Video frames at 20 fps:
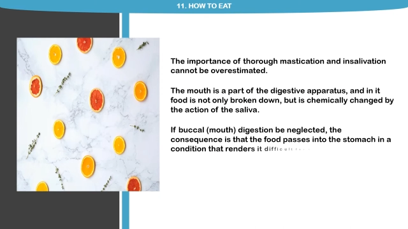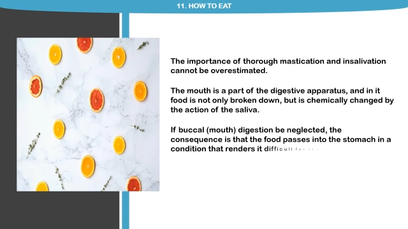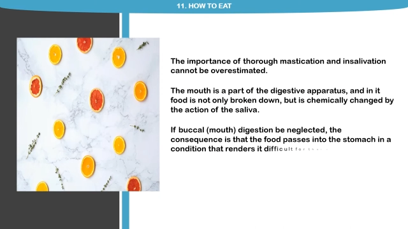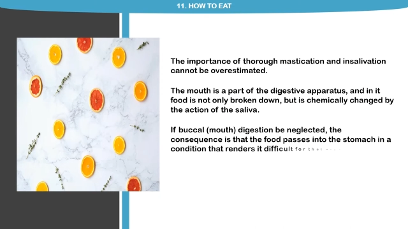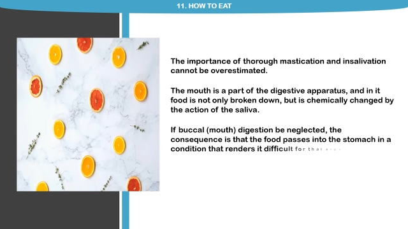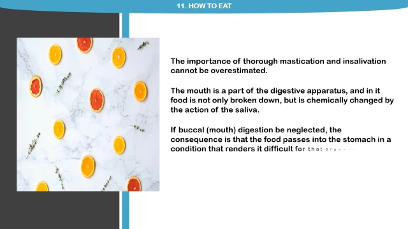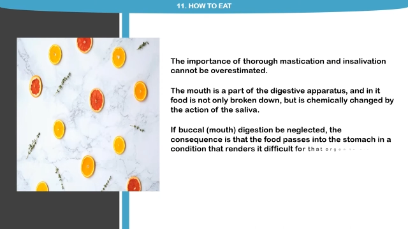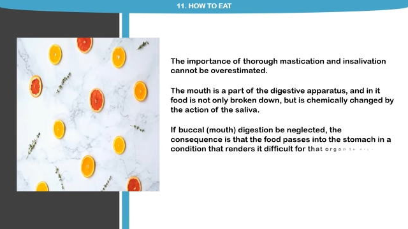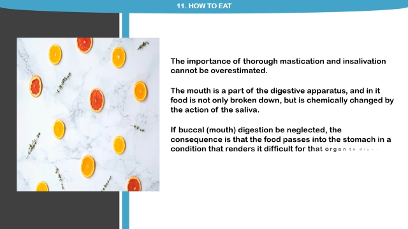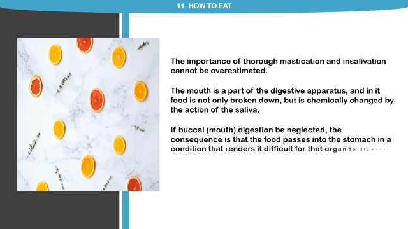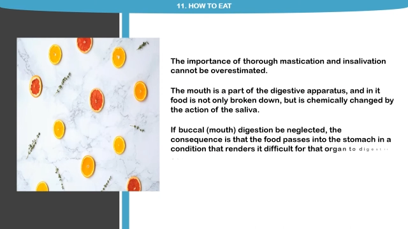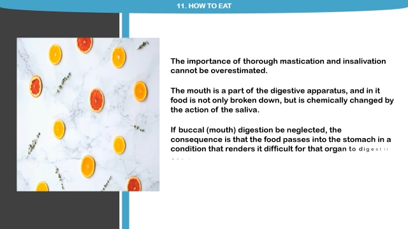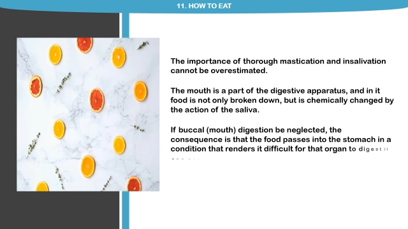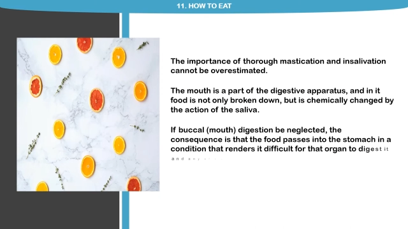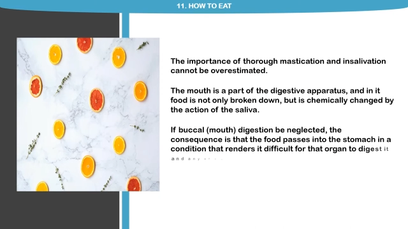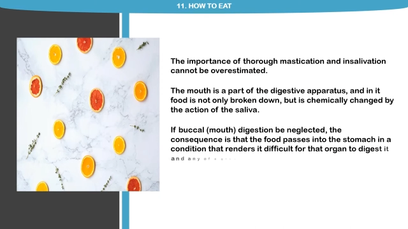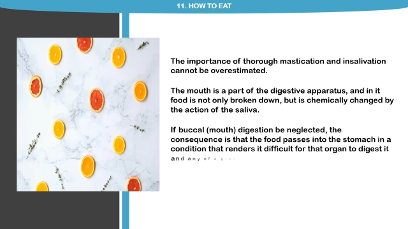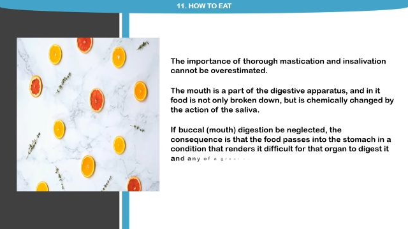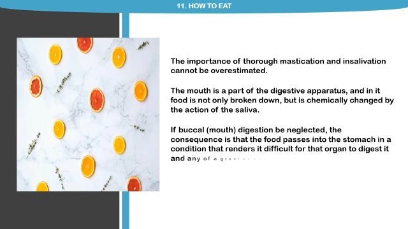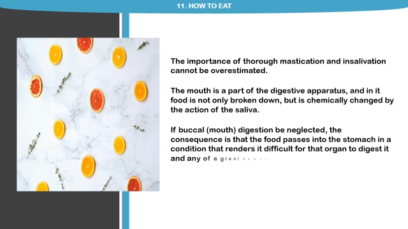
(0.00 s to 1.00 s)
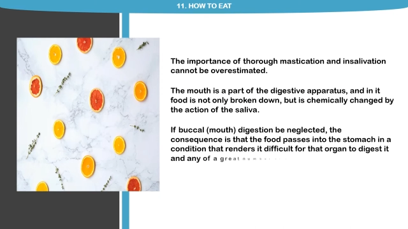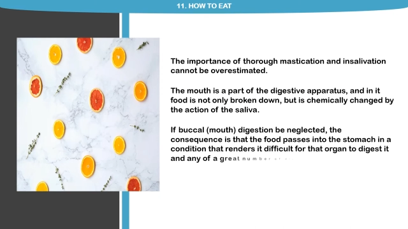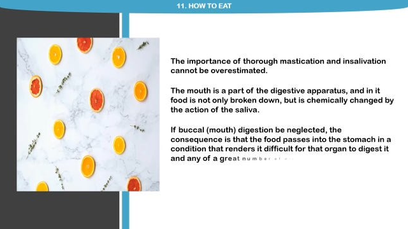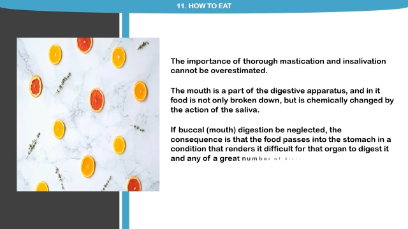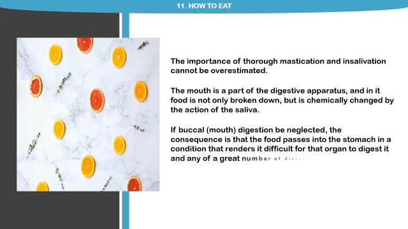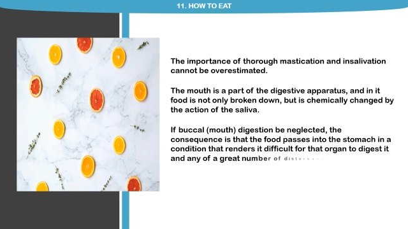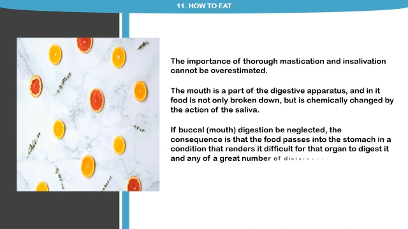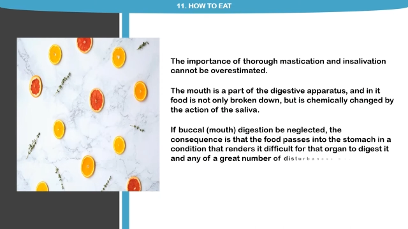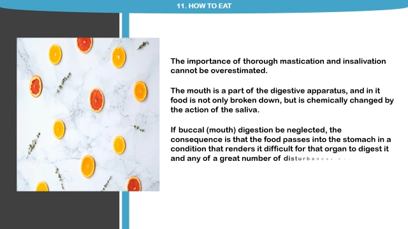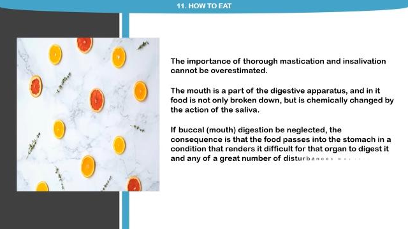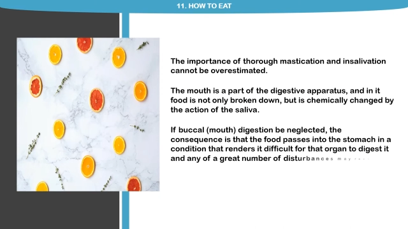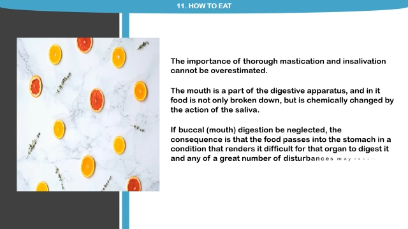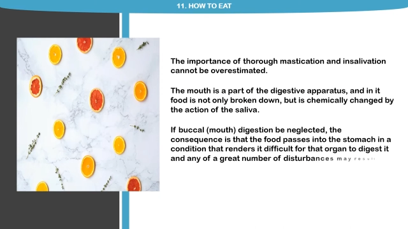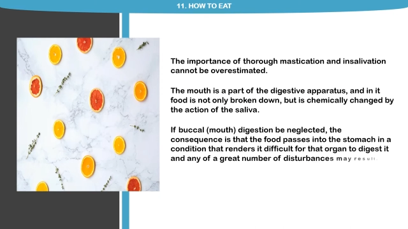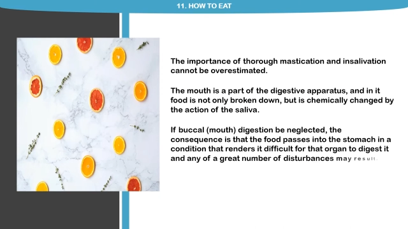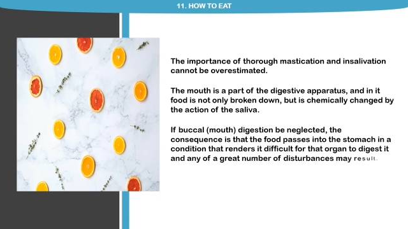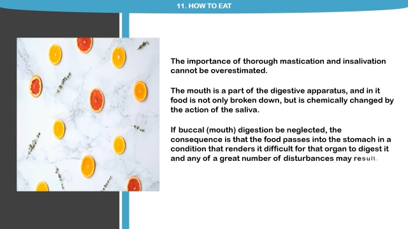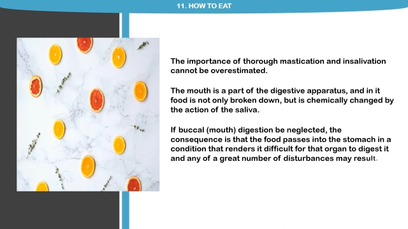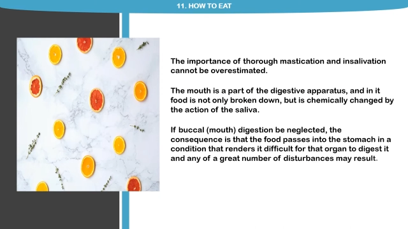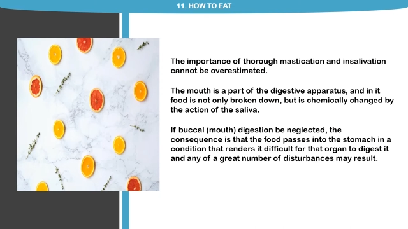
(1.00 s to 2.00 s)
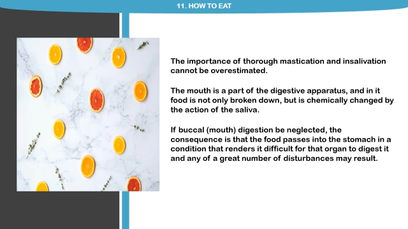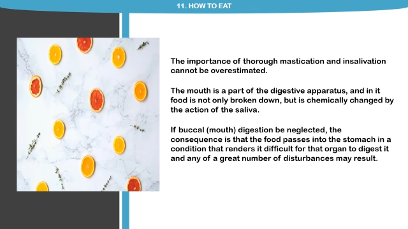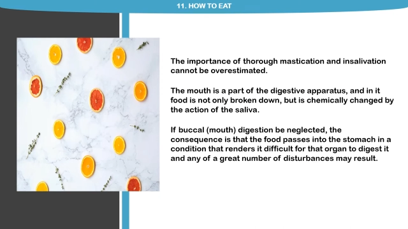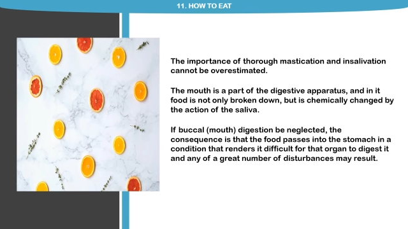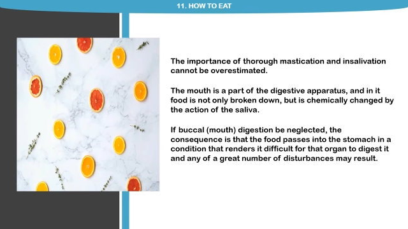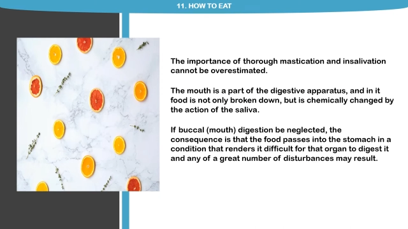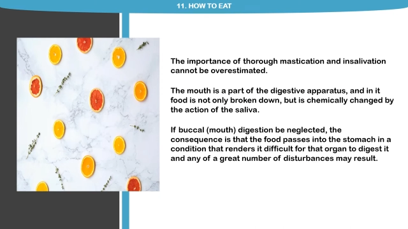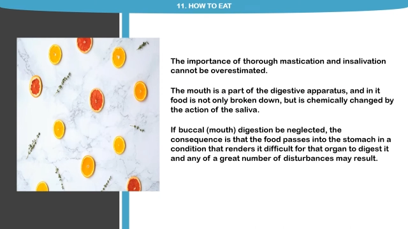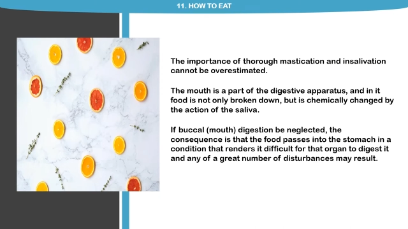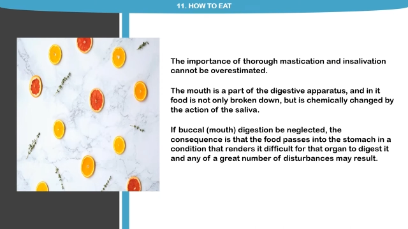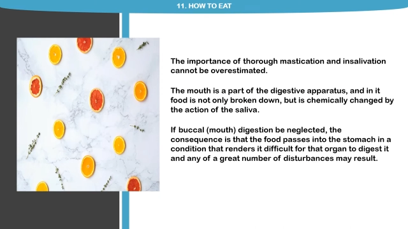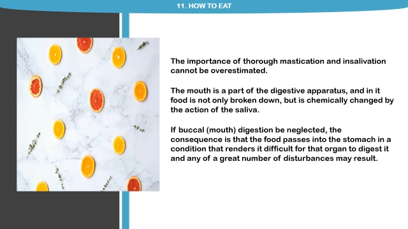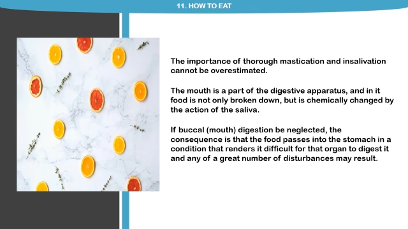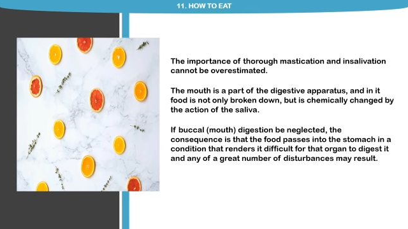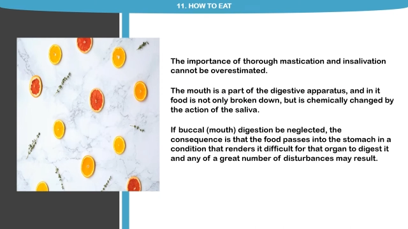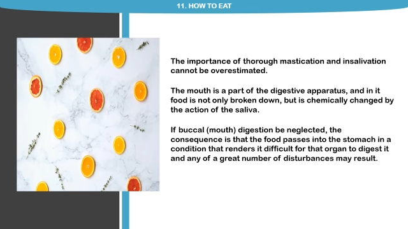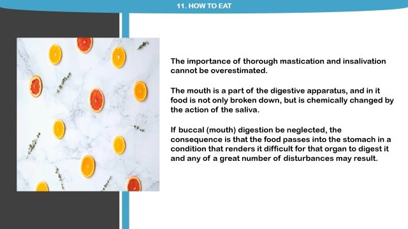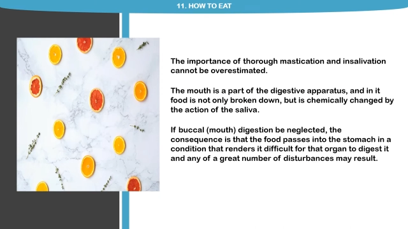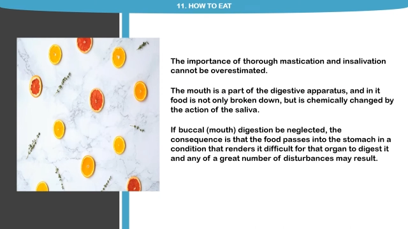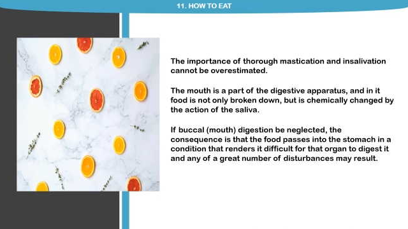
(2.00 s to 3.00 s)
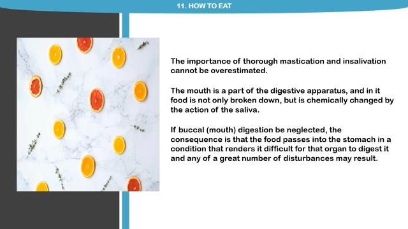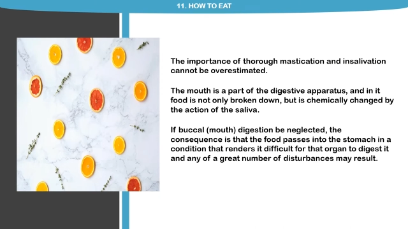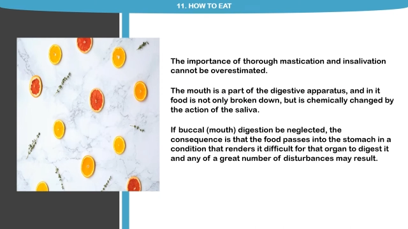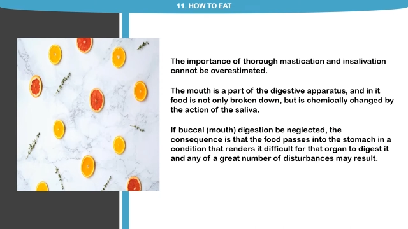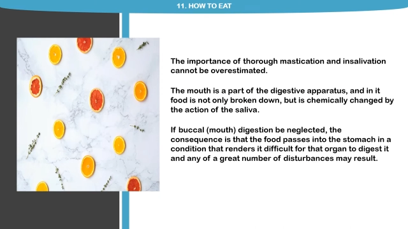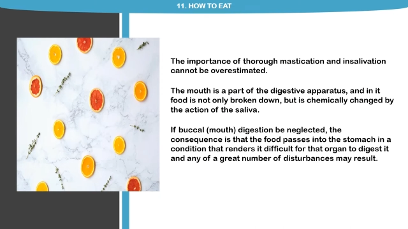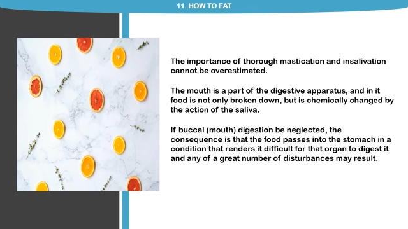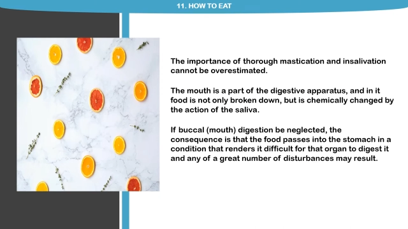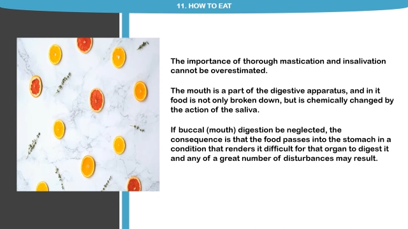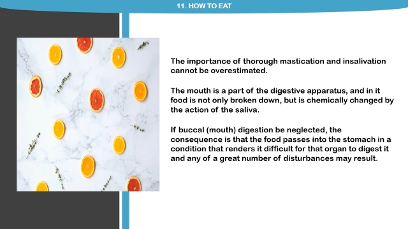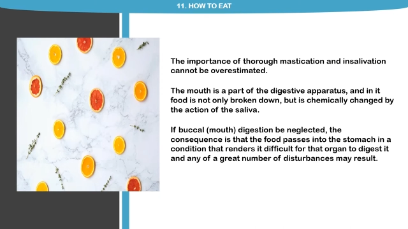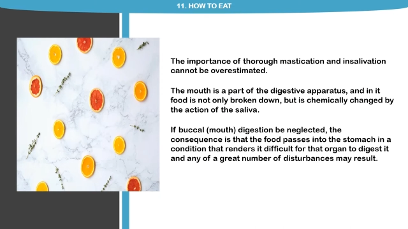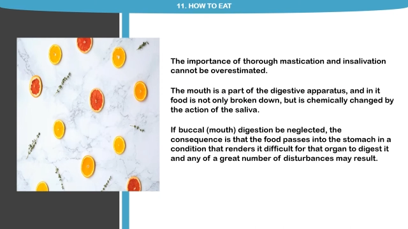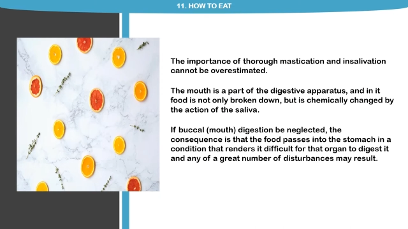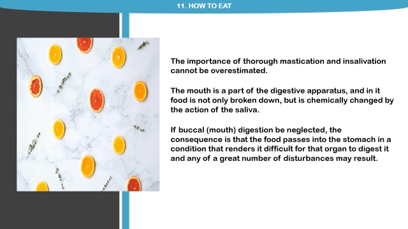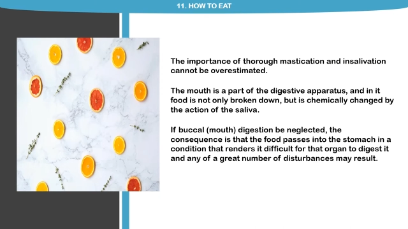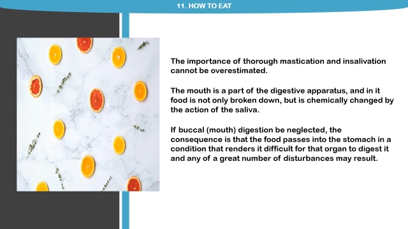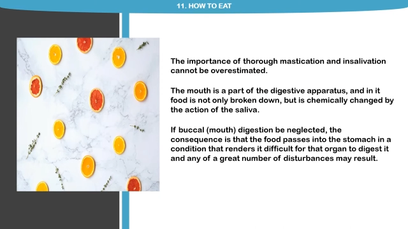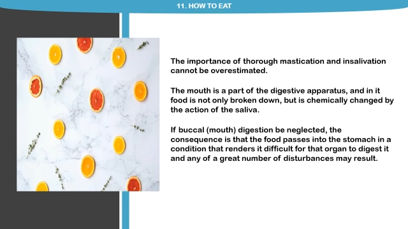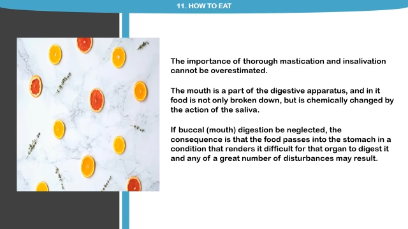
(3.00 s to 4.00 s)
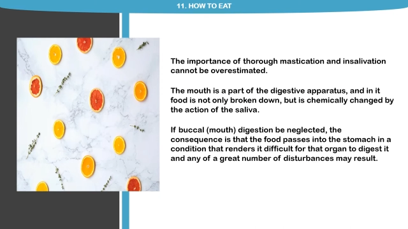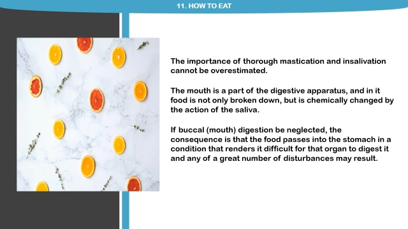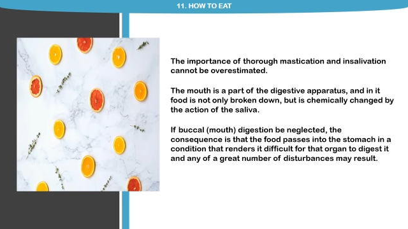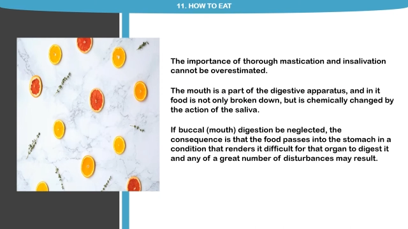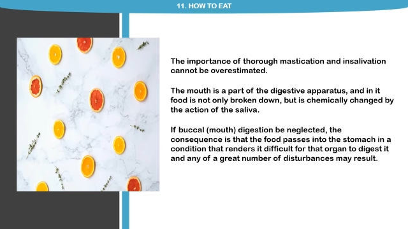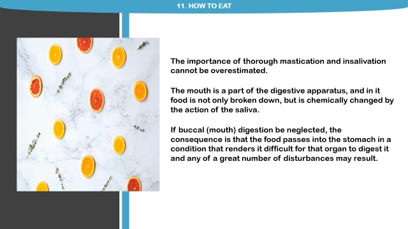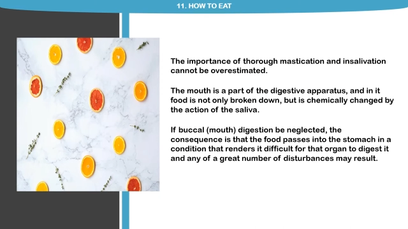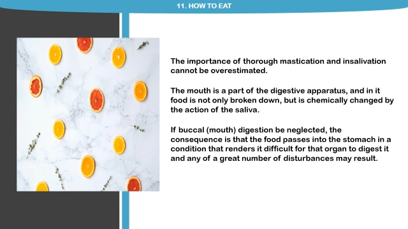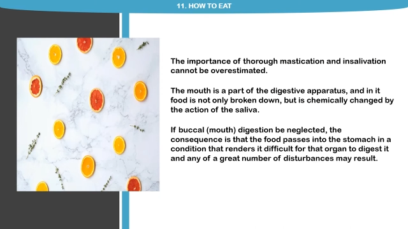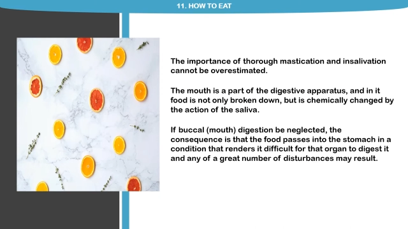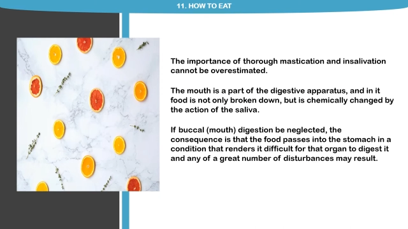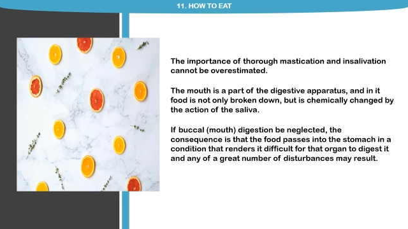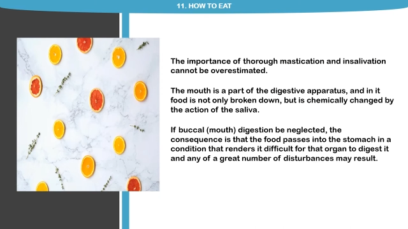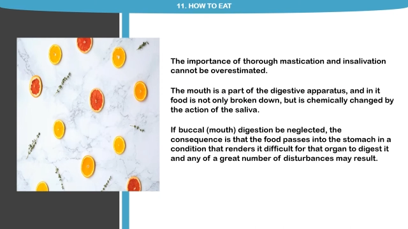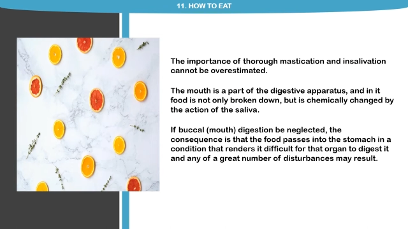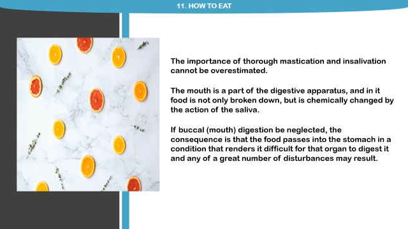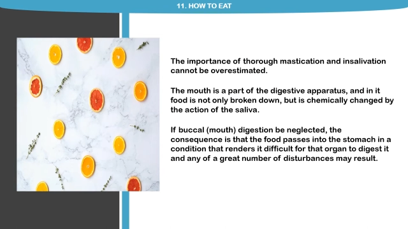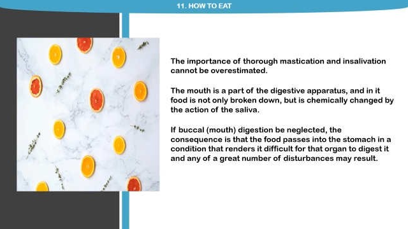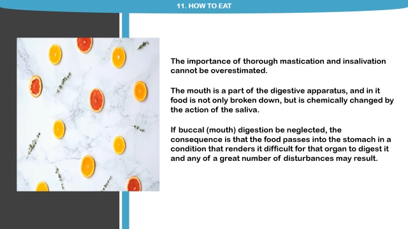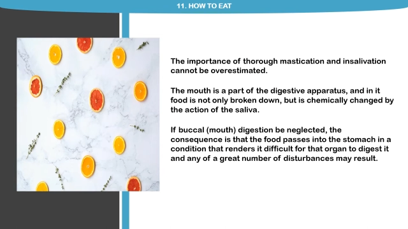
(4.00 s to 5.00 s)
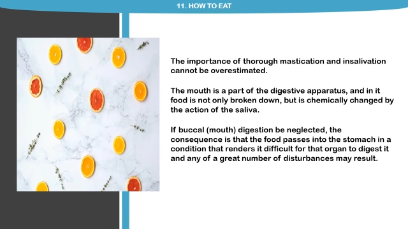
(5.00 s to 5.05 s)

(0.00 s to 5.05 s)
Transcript: (no speaker visible)